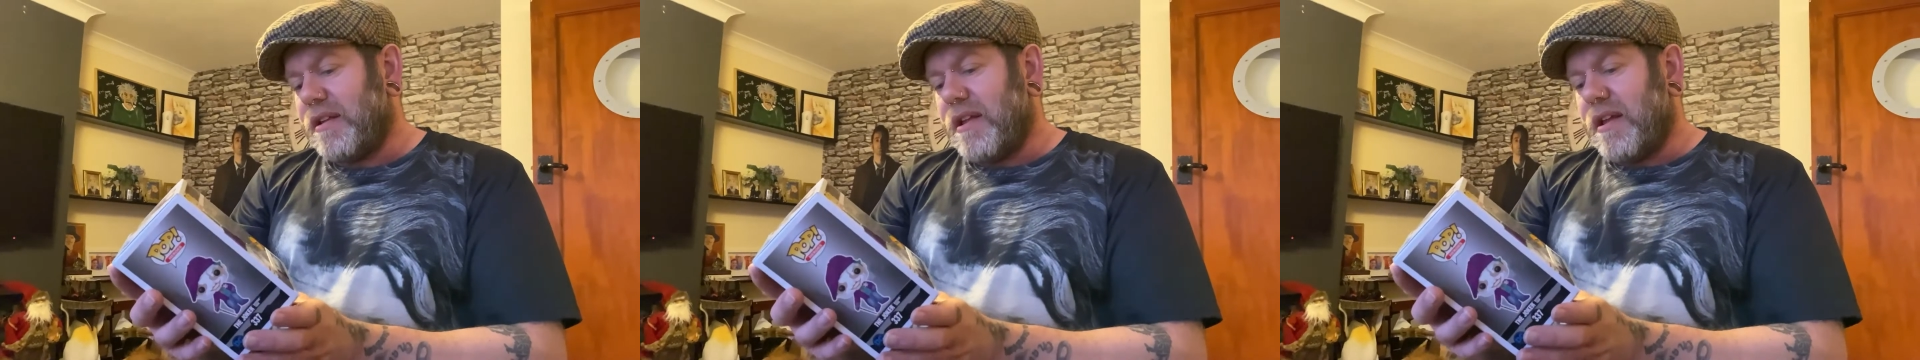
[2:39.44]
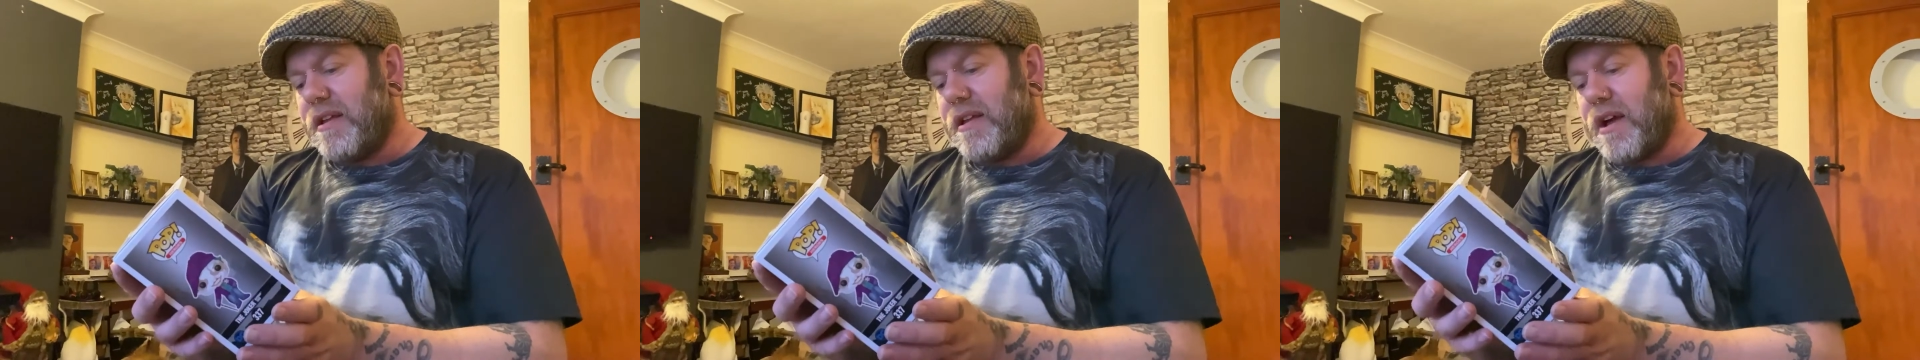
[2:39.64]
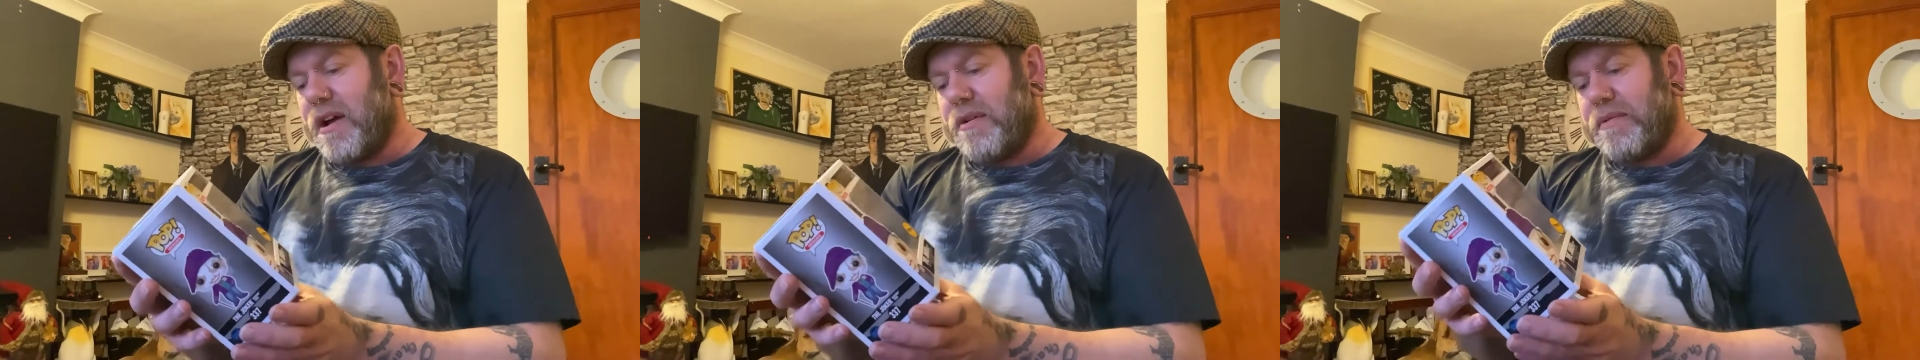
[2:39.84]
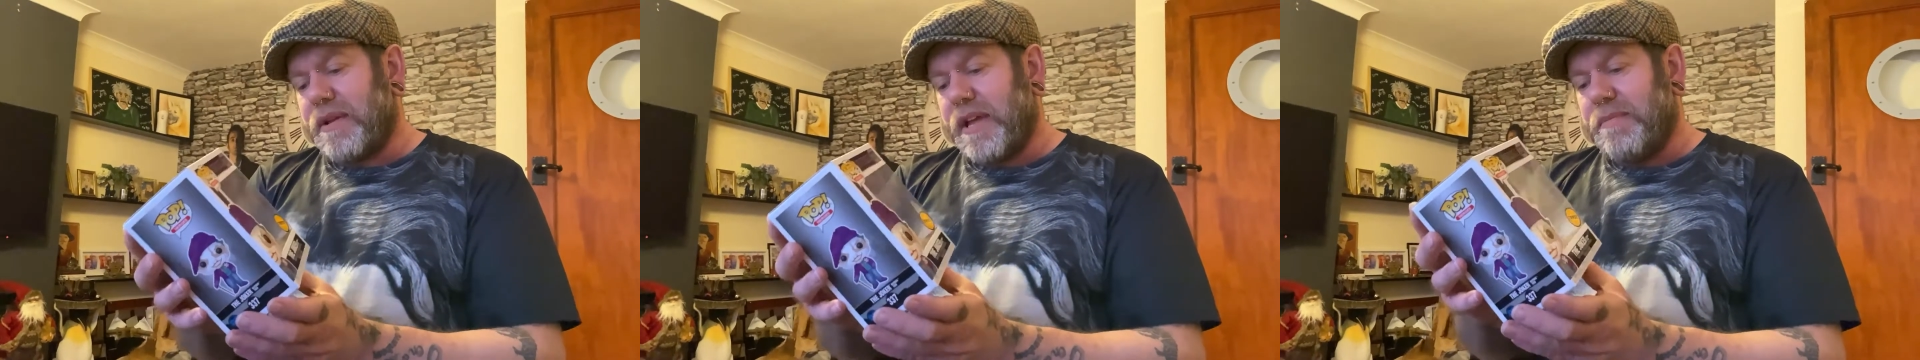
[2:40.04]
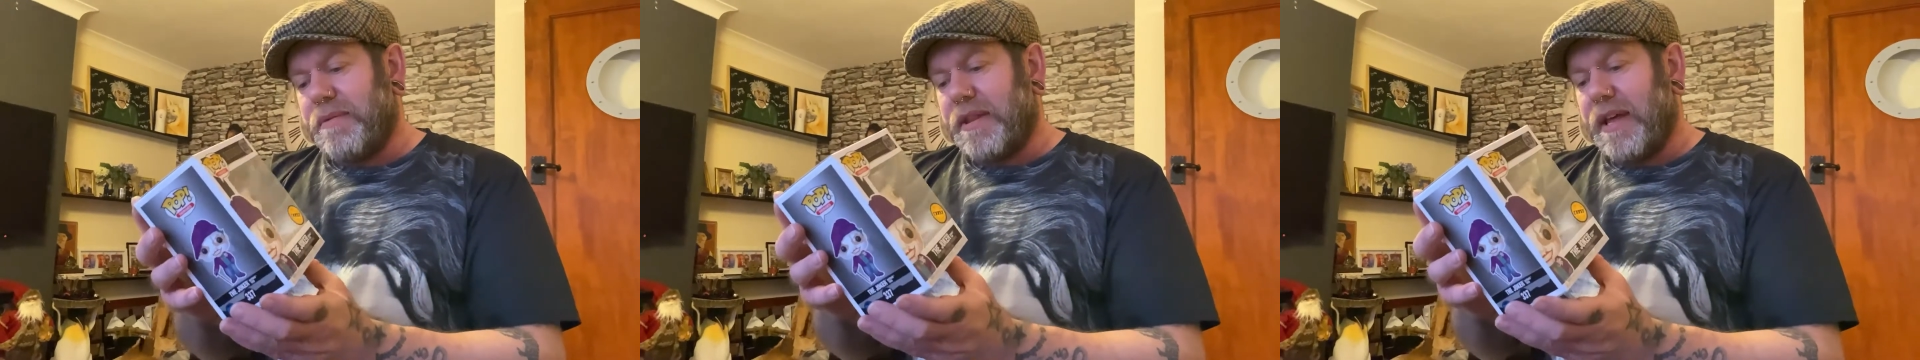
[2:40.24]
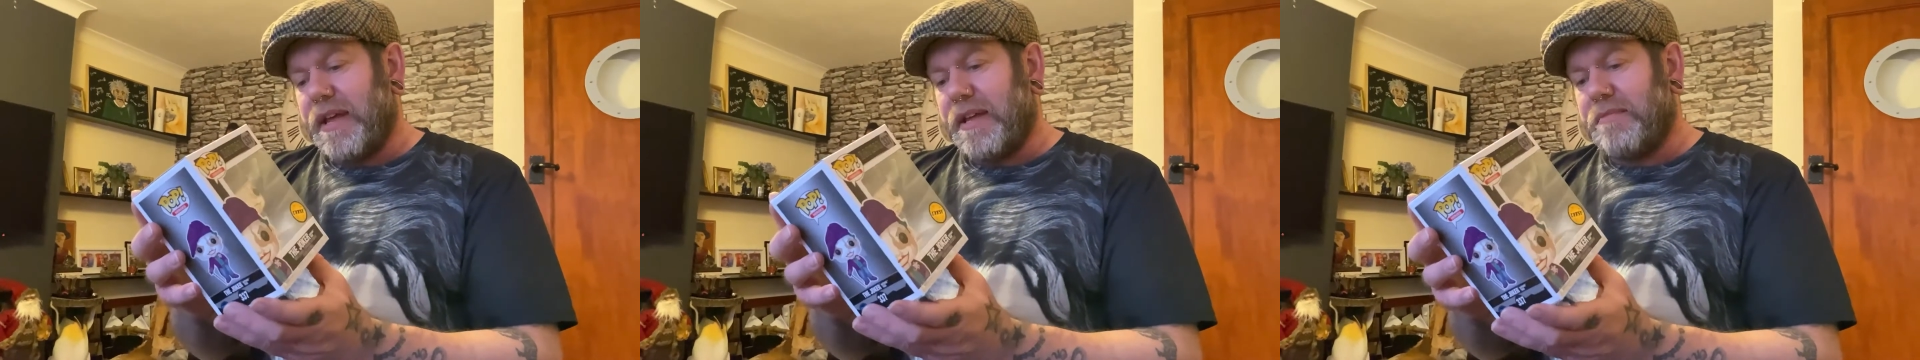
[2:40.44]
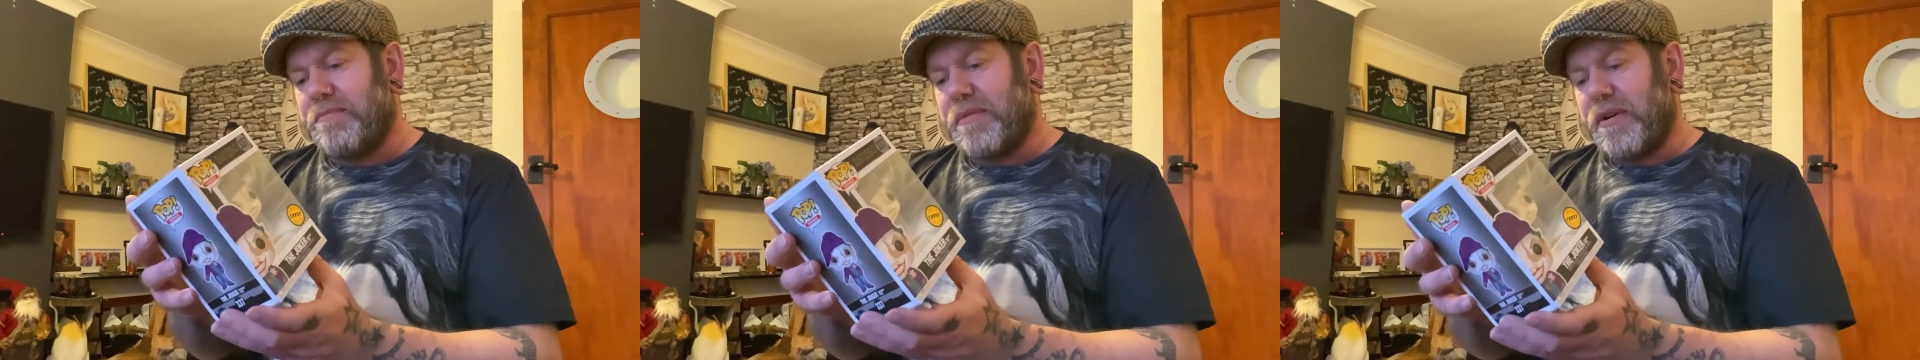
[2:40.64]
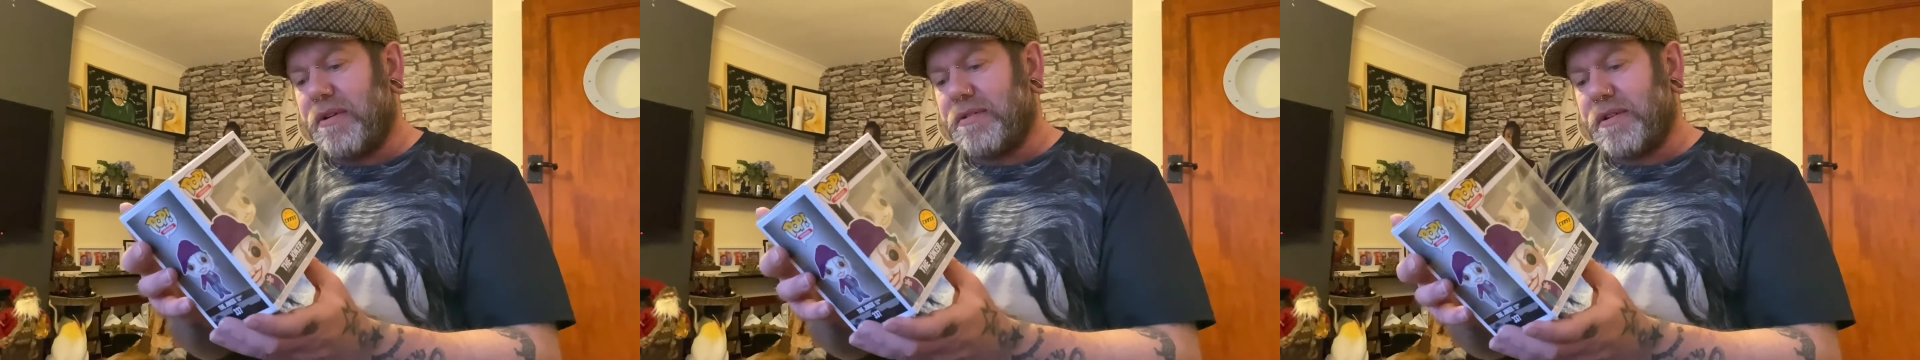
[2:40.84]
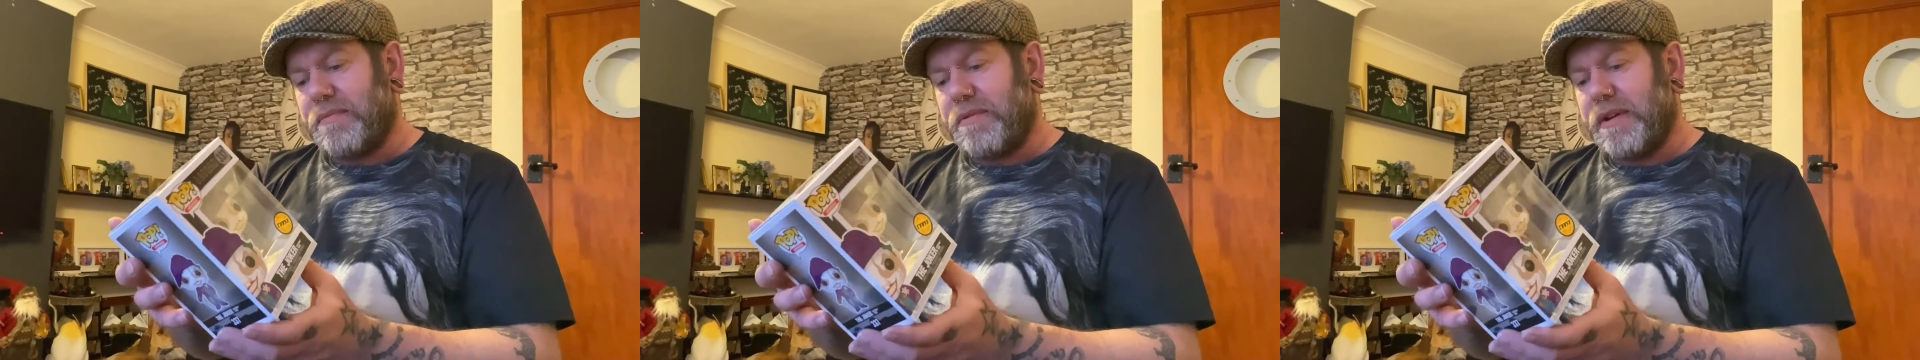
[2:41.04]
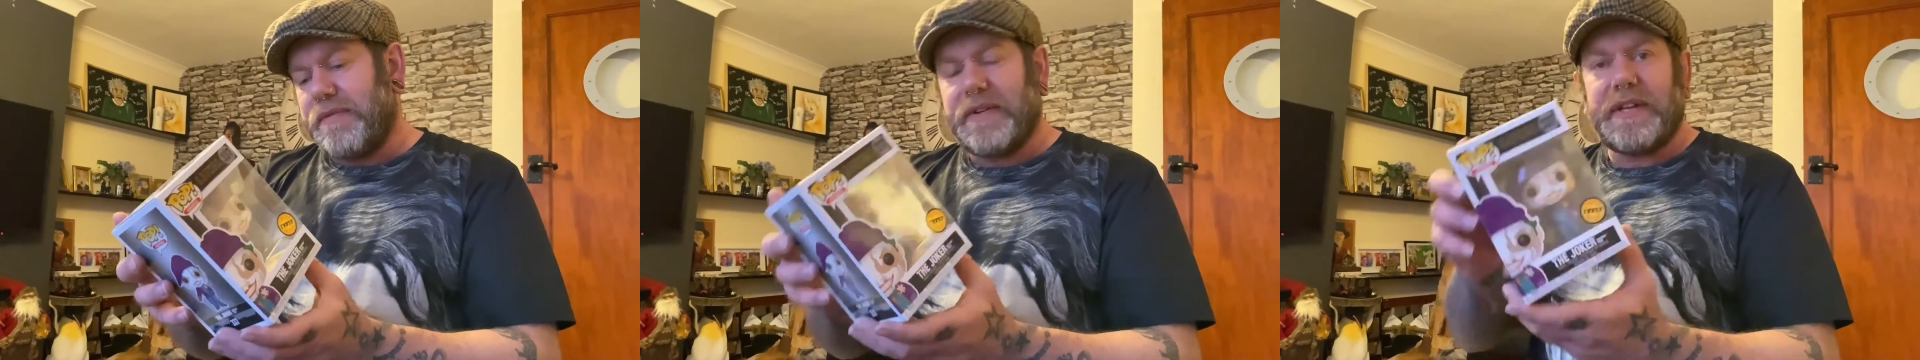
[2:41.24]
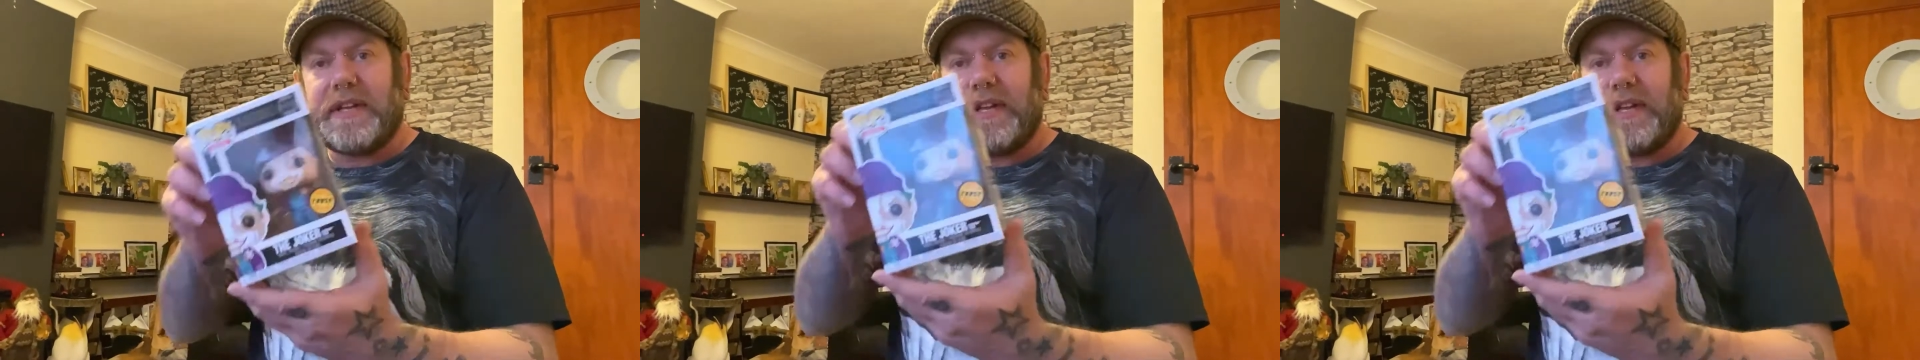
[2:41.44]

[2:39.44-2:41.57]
Yeah, I'm keeping that in box. I'm not even going